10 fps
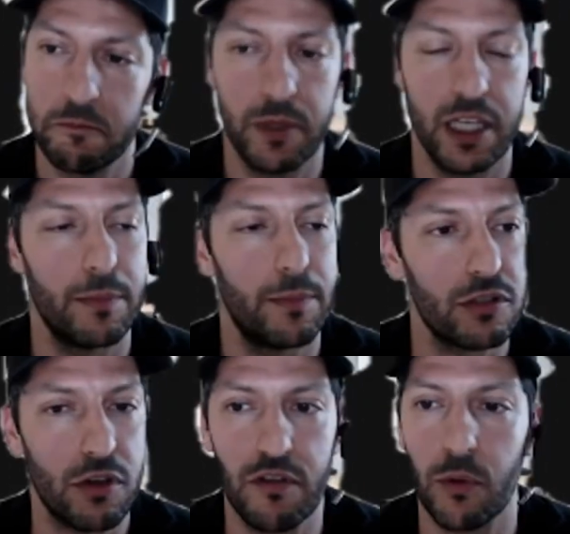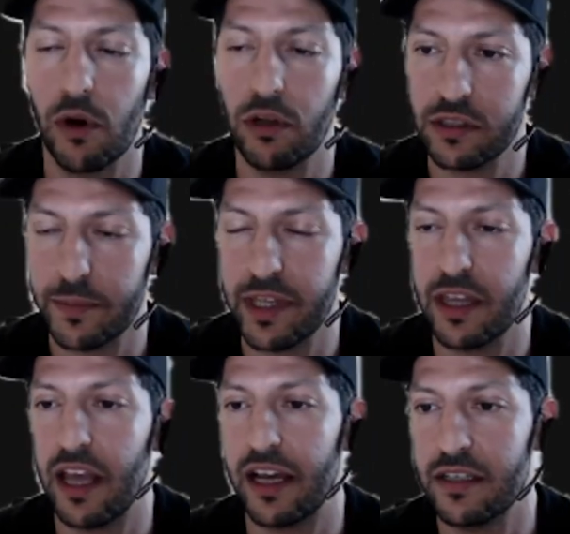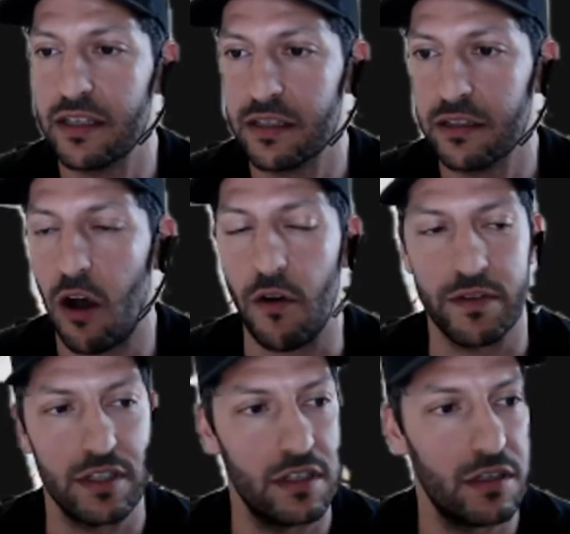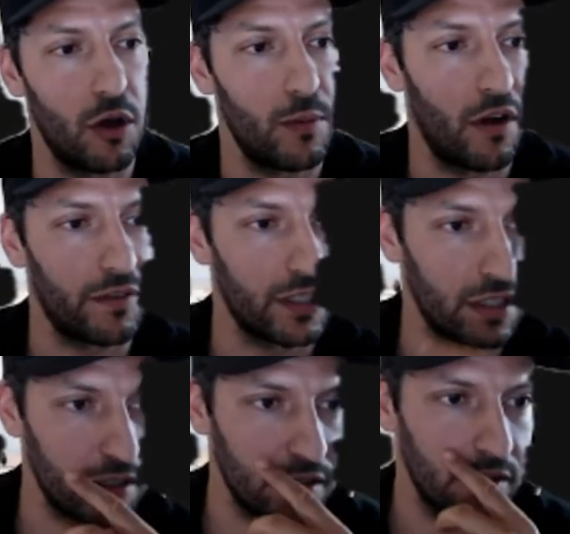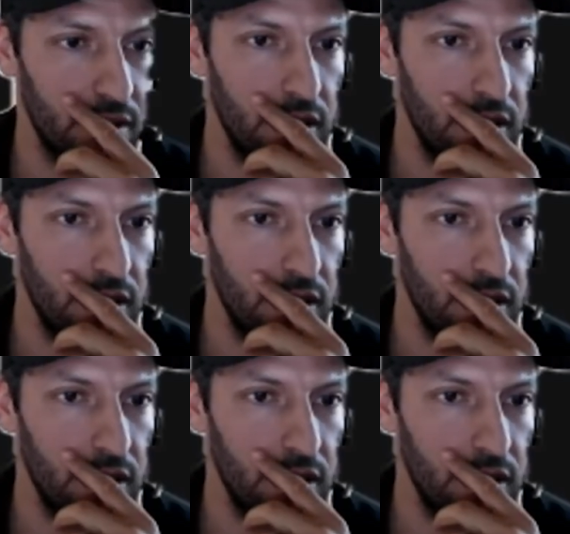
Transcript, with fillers: In the post-COVID world, it's going to be the nice offices, home offices.